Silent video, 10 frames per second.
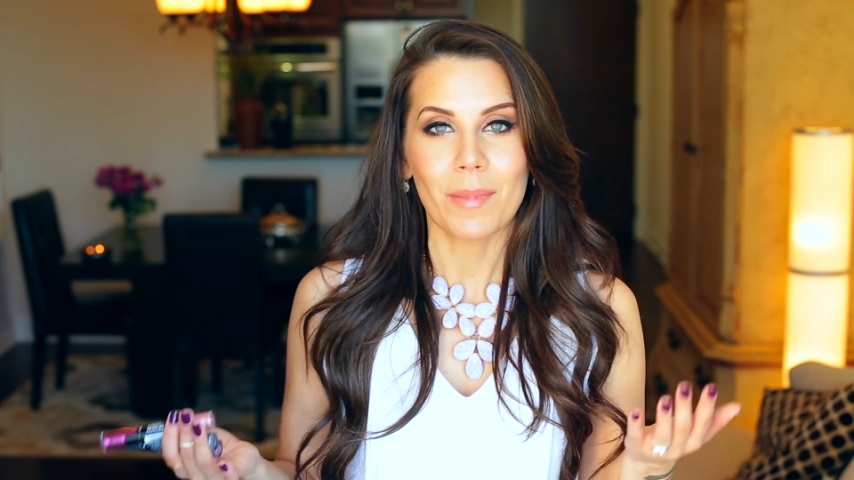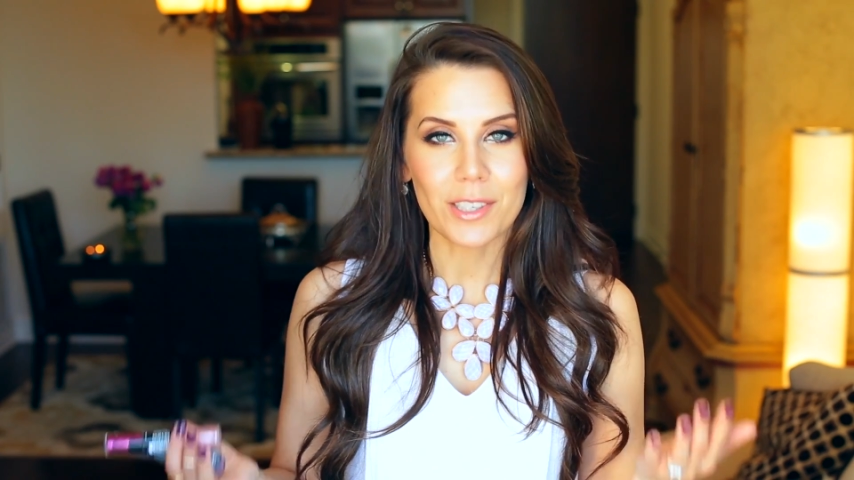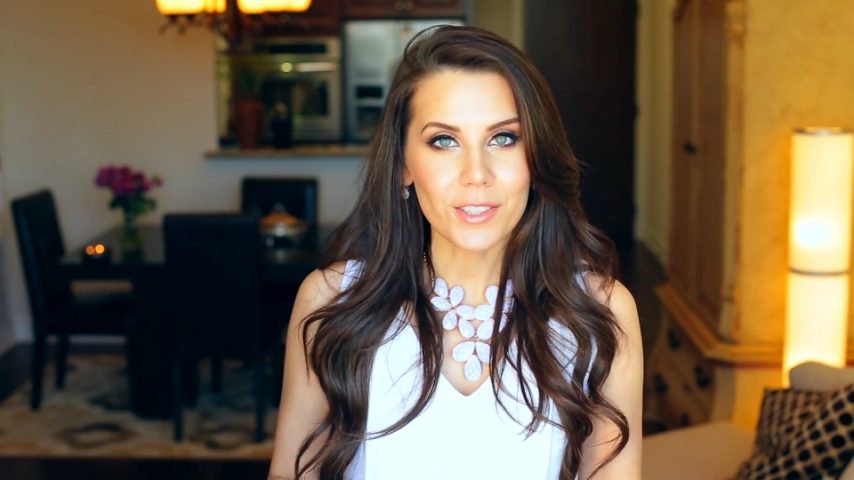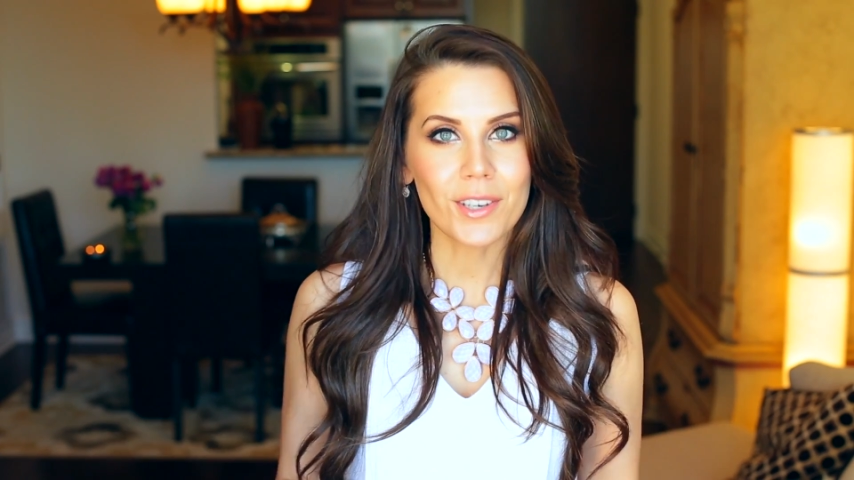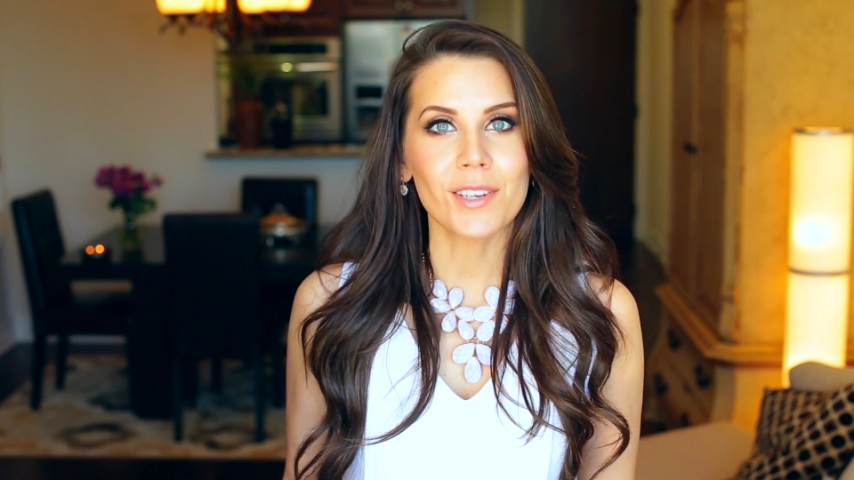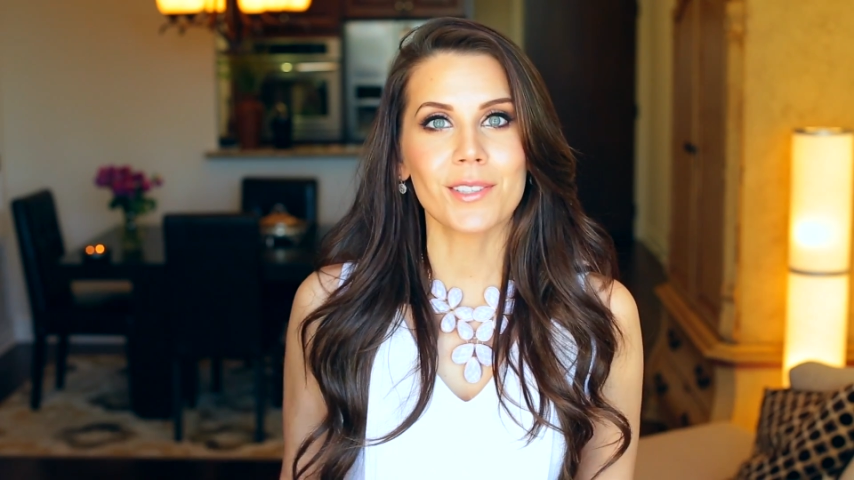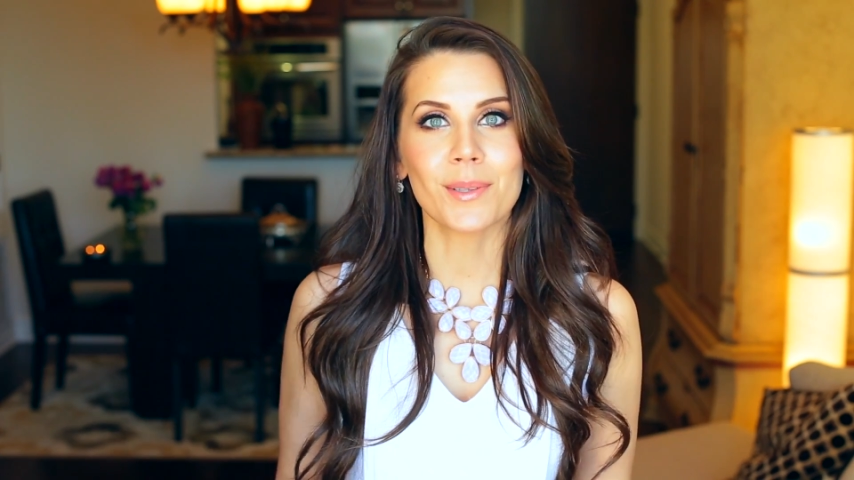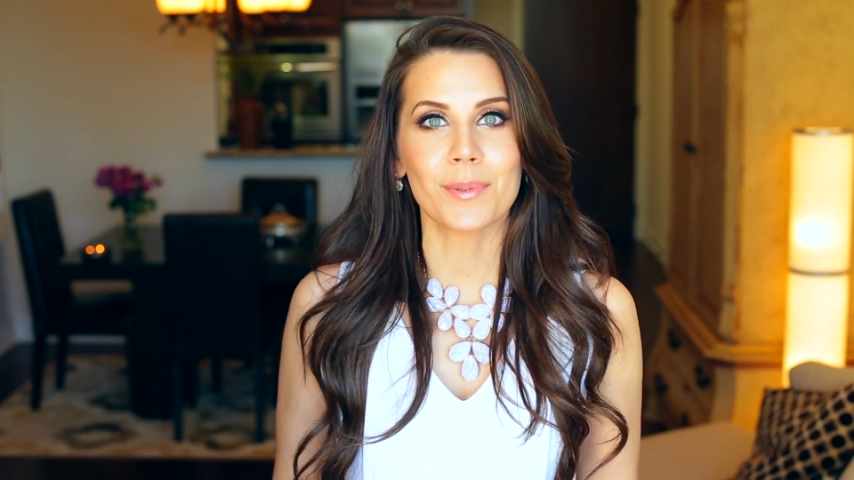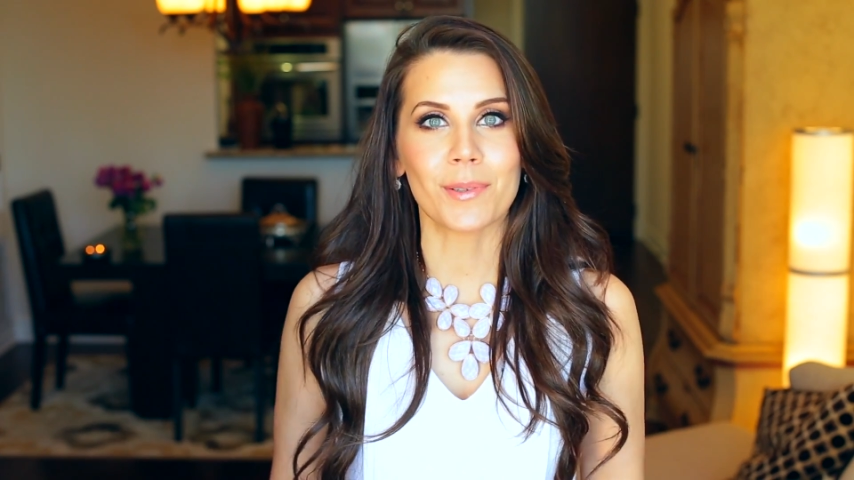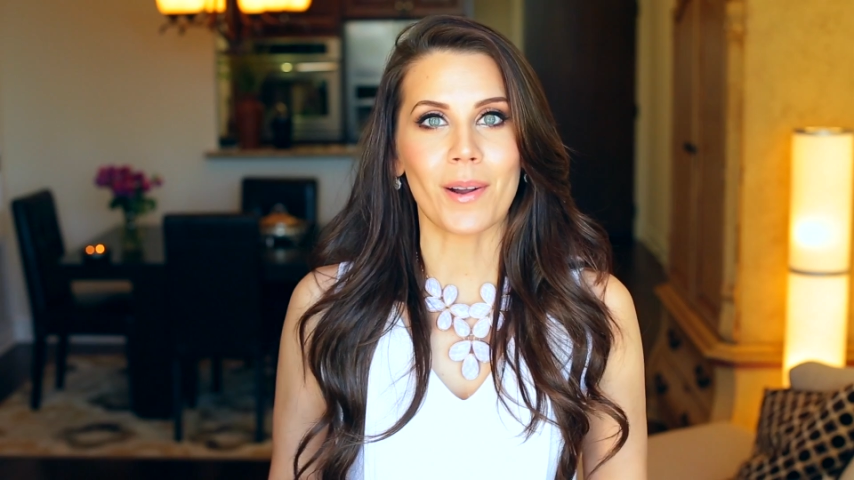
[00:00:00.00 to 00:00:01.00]
Make sure you're
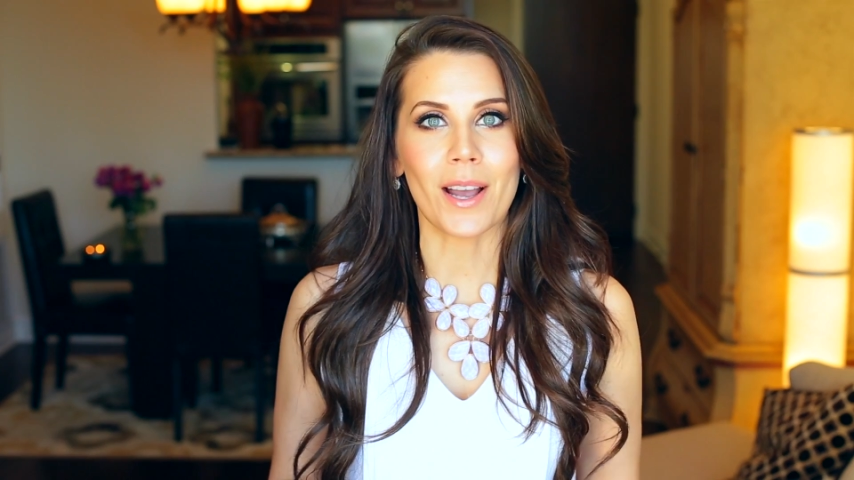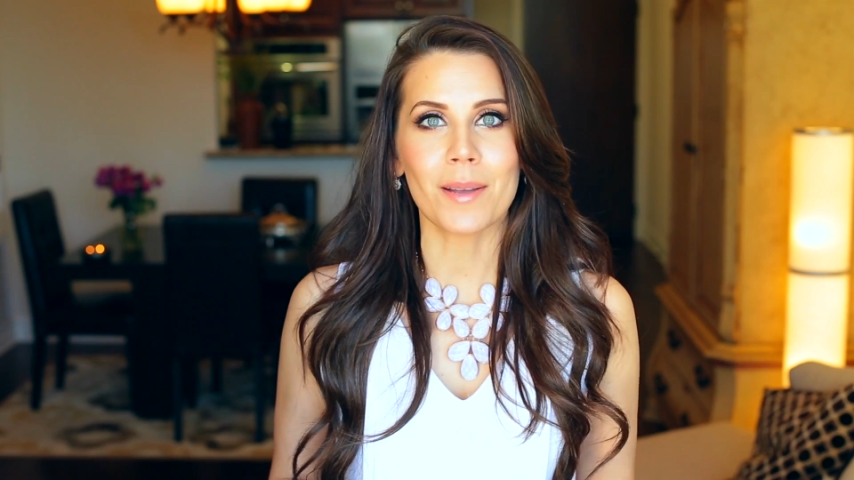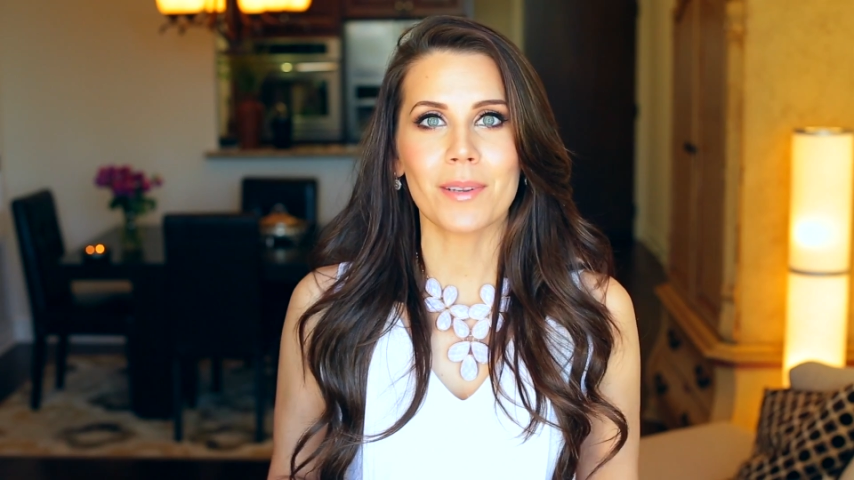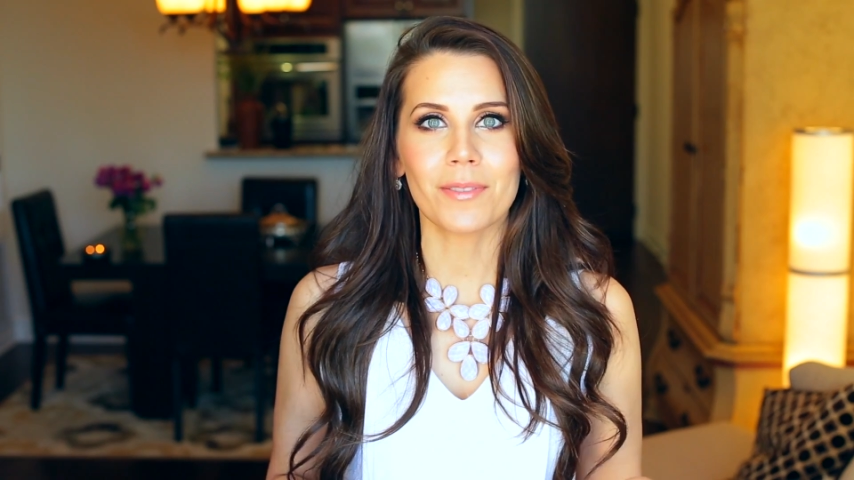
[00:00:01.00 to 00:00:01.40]
subscribed.